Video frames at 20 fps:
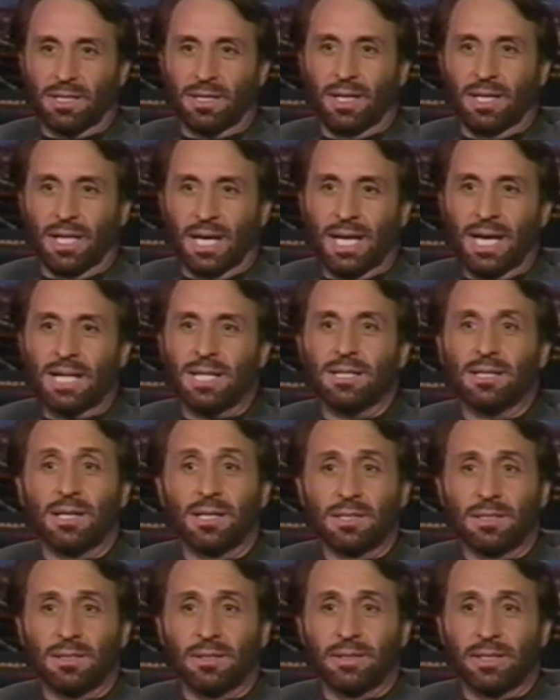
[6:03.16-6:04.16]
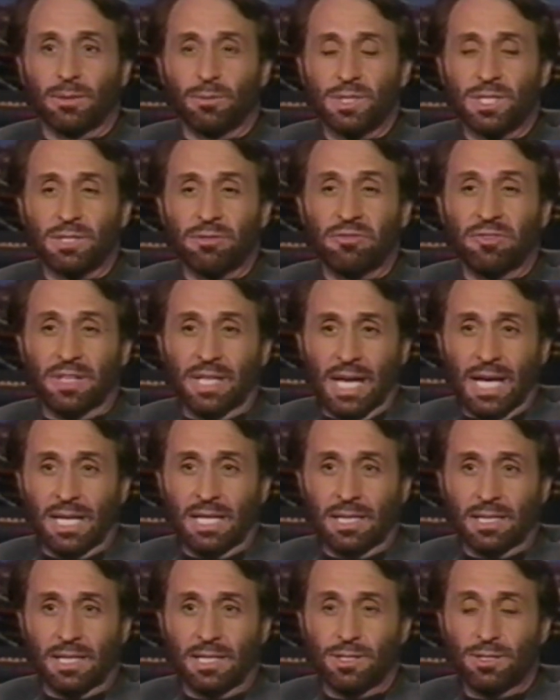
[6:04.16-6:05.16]
I, I had an uncle that was a
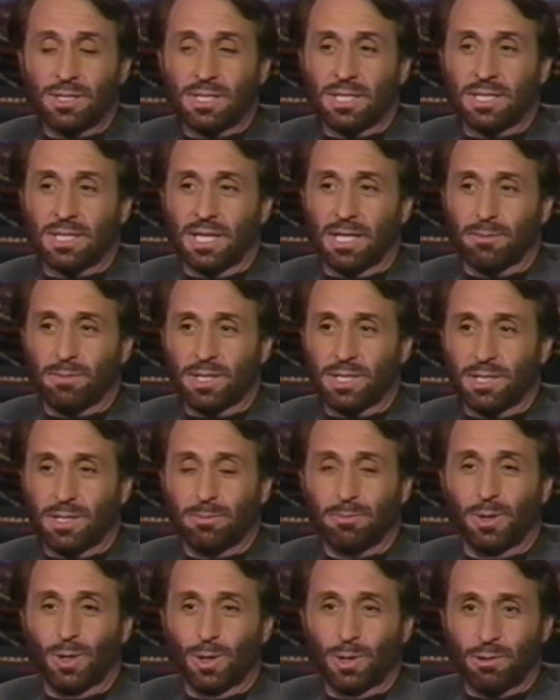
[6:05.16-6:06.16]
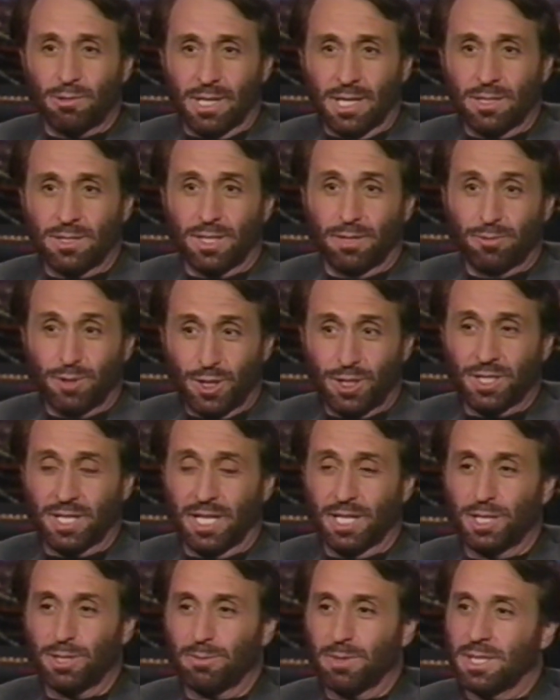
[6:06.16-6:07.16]
fanatic, and he used to take me to the Polo Grounds. I've just
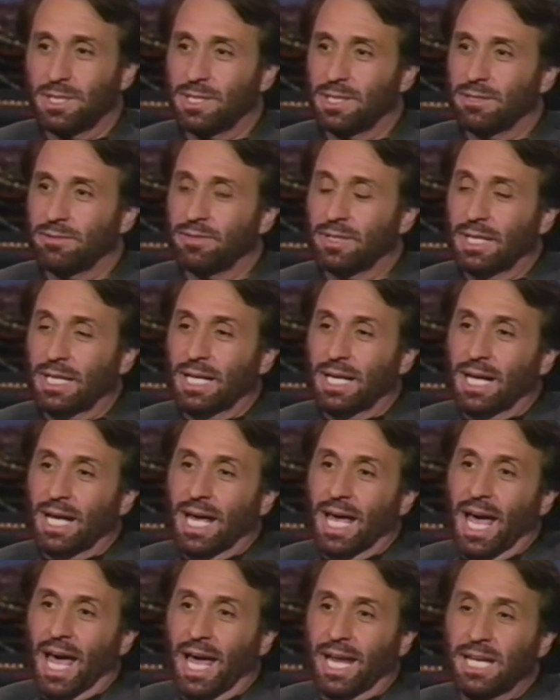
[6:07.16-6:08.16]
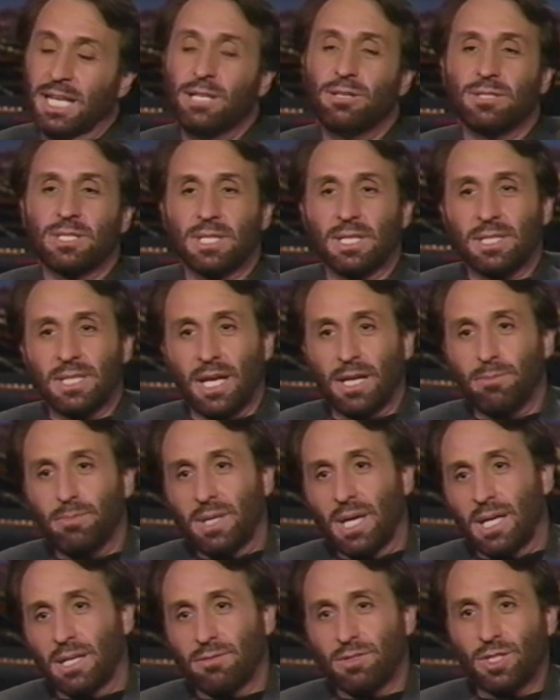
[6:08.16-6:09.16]
aged myself. And he used to take me
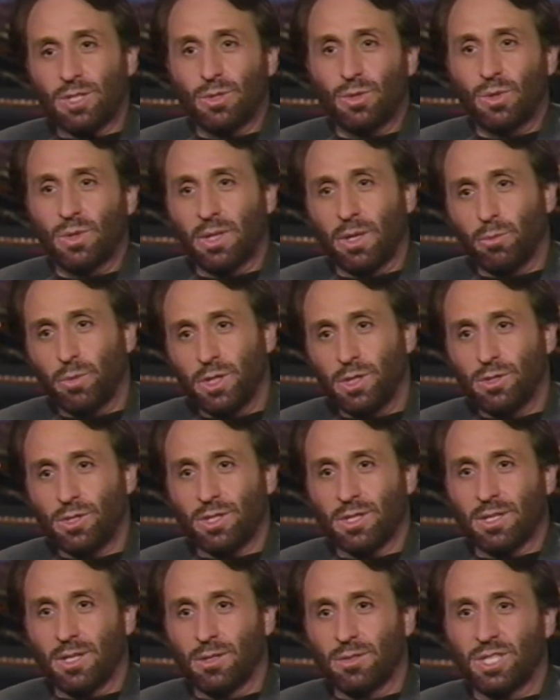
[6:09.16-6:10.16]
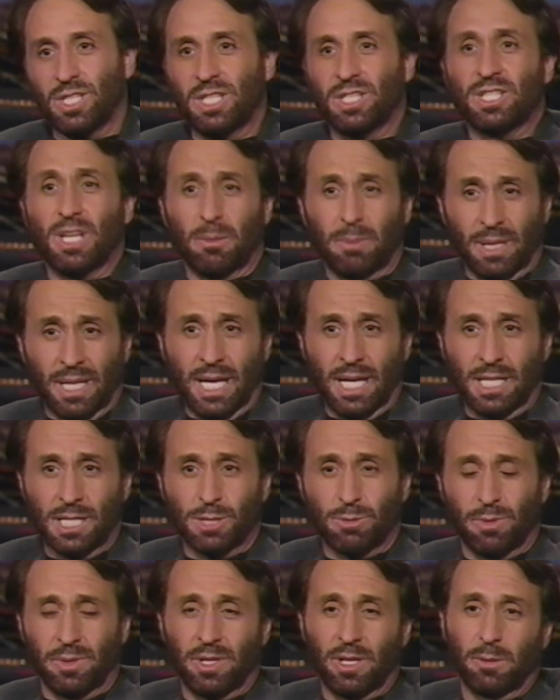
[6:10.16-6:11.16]
out of school, and we used to go see
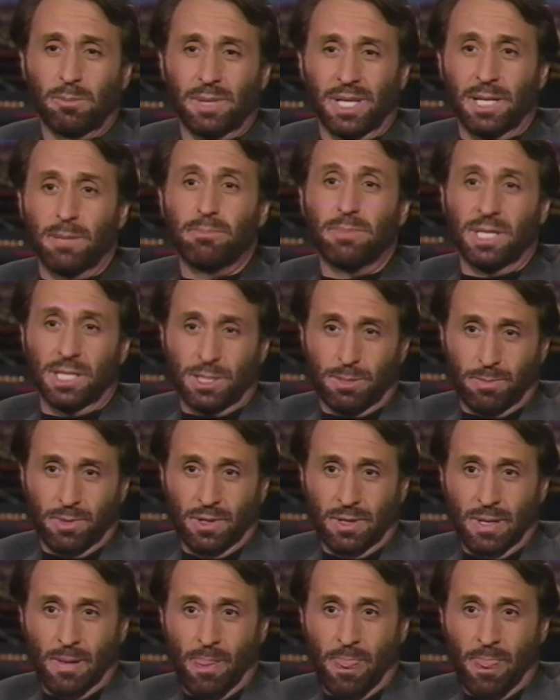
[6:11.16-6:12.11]
doubleheaders when they were playing Pittsburgh.